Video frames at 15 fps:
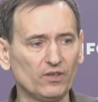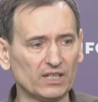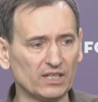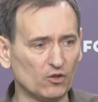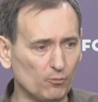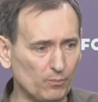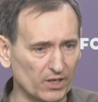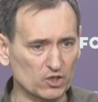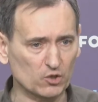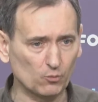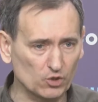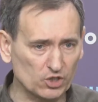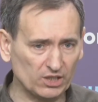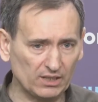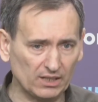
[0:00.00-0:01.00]
And when
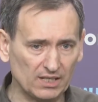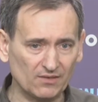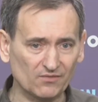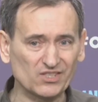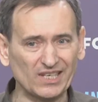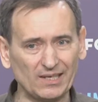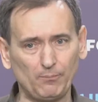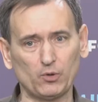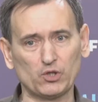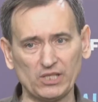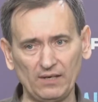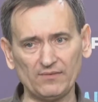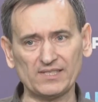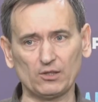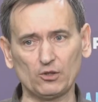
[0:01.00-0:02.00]
we were adopting
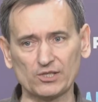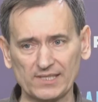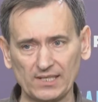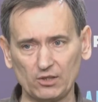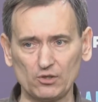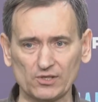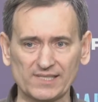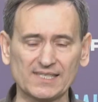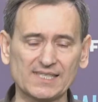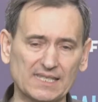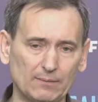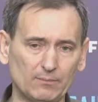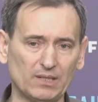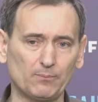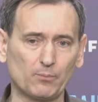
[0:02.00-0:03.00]
that law in the
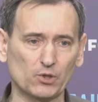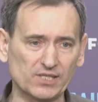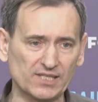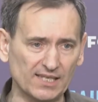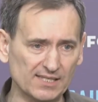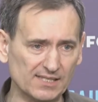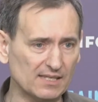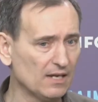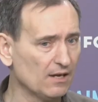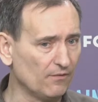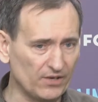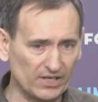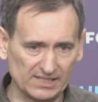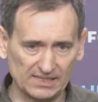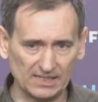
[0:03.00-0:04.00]
first reading, we
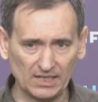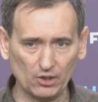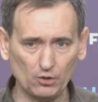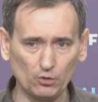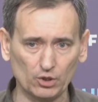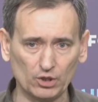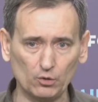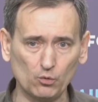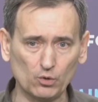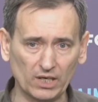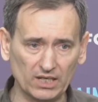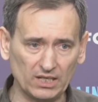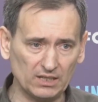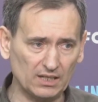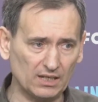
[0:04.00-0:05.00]
started a
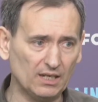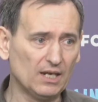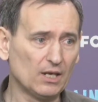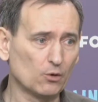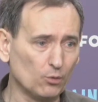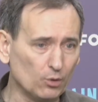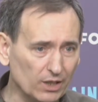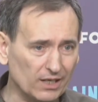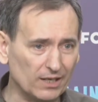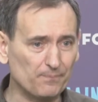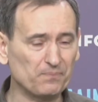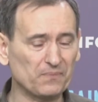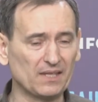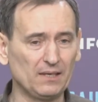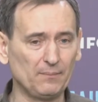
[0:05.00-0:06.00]
systemic process
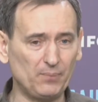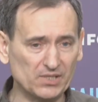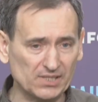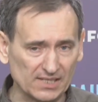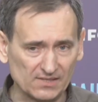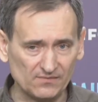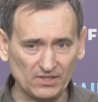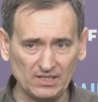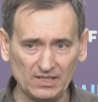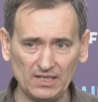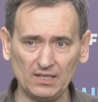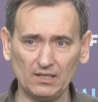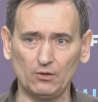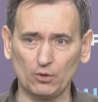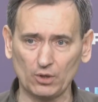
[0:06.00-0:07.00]
in
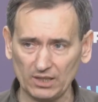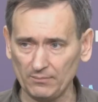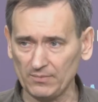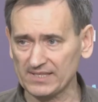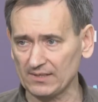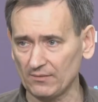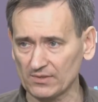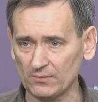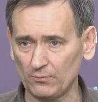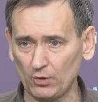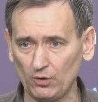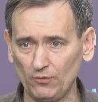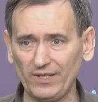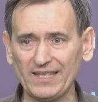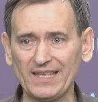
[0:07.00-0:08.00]
different regions
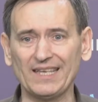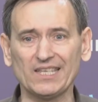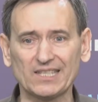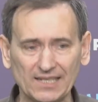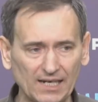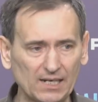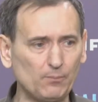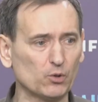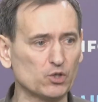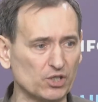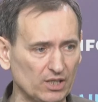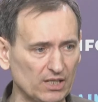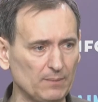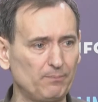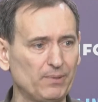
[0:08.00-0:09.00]
of Ukraine when the
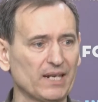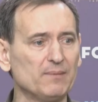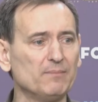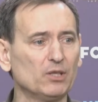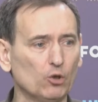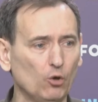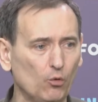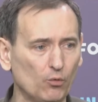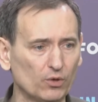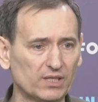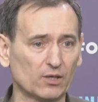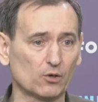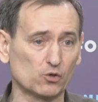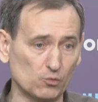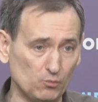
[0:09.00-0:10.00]
local governments
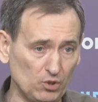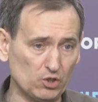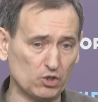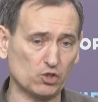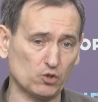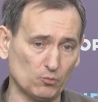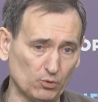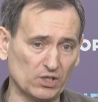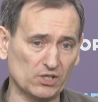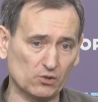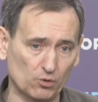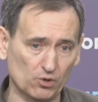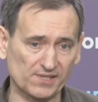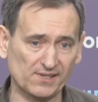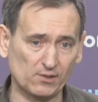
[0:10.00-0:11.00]
started
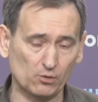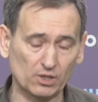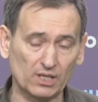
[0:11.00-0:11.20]
renaming.